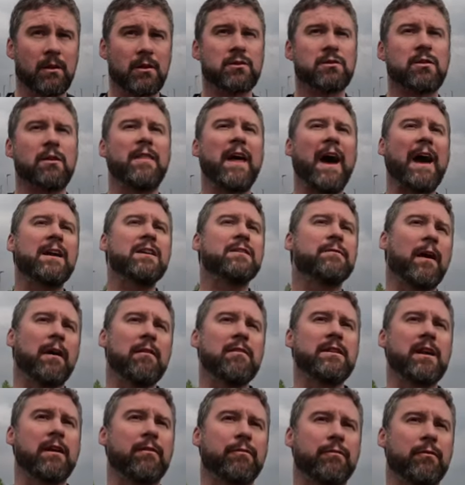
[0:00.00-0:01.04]
so that is
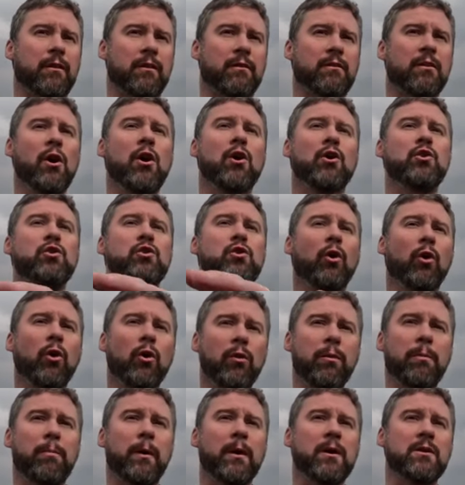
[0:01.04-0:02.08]
very different. You're
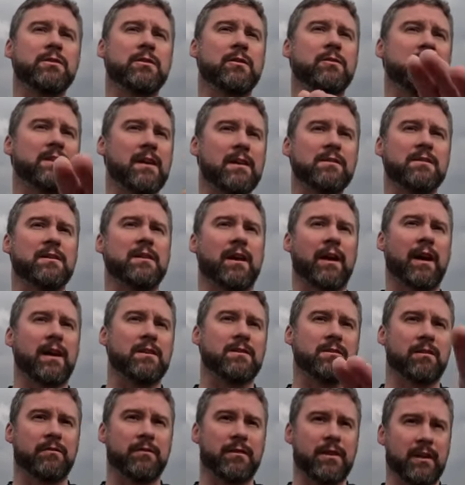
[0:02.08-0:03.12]
the person who's
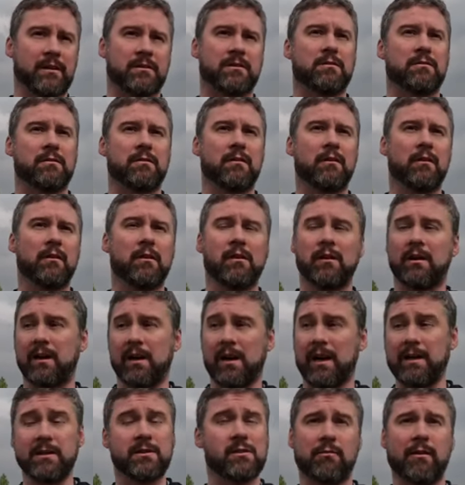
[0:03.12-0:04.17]
instigated this
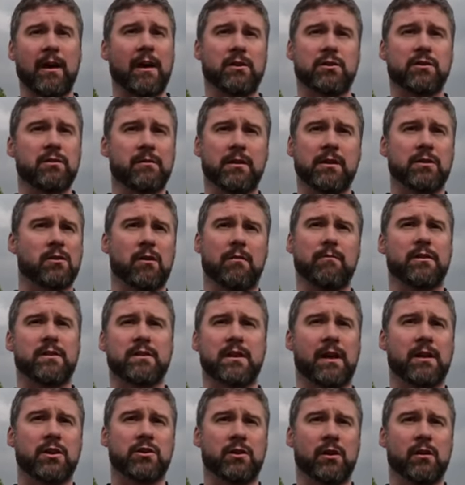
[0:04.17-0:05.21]
interaction, this
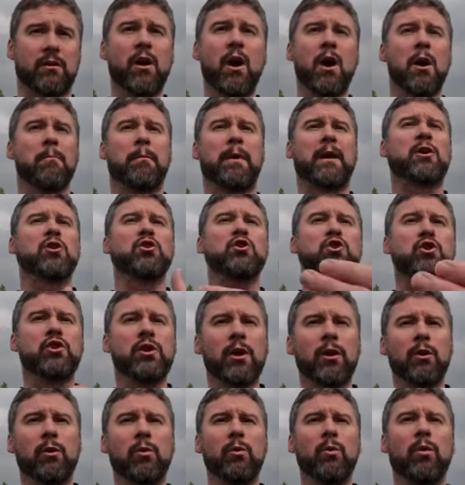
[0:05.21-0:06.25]
conversation, because
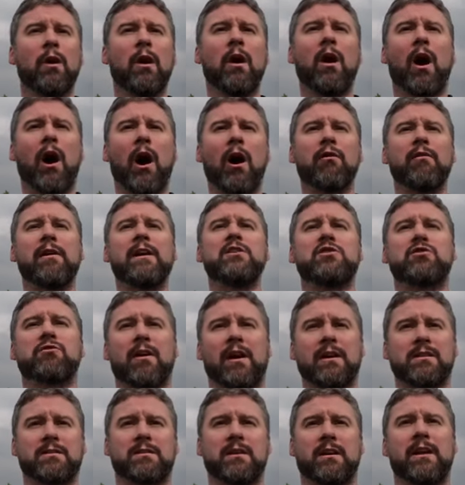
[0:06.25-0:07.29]
you are
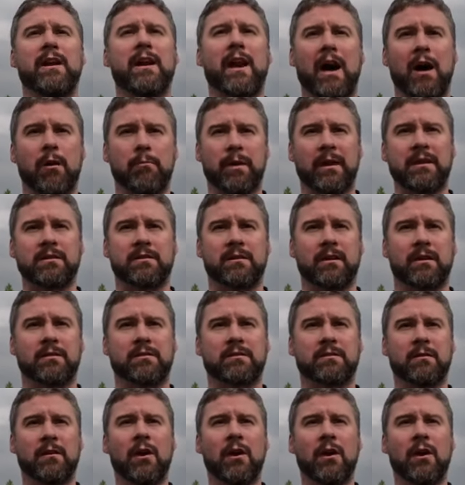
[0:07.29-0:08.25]
interested in our business.